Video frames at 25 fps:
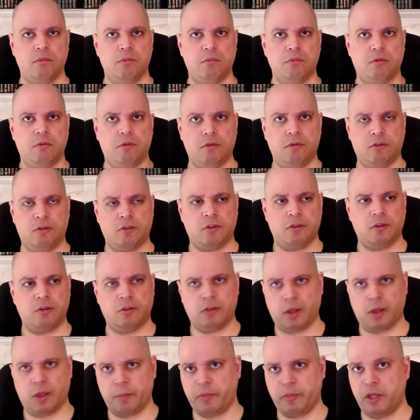
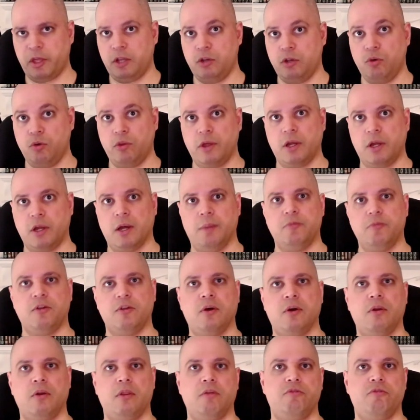something new that comes
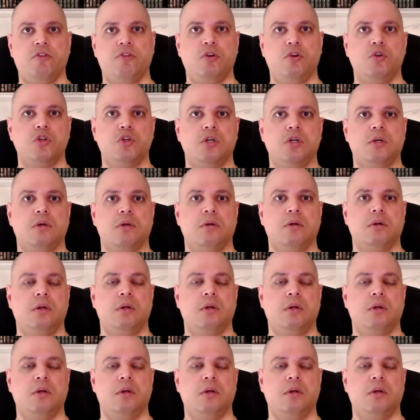out in the future?